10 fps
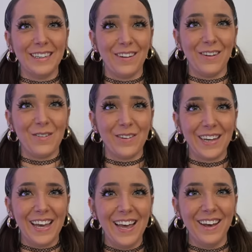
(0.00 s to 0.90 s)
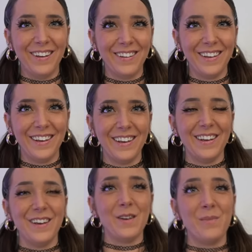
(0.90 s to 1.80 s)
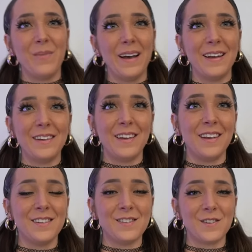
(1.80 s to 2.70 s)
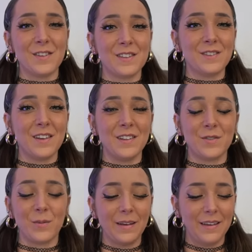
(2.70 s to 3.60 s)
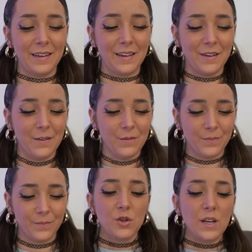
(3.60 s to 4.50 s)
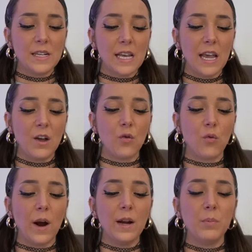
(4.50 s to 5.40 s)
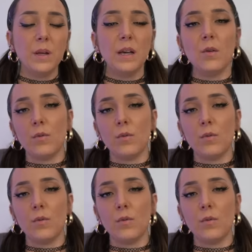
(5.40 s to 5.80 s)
a little overkill, but it is just, it's really cute. She is incredibly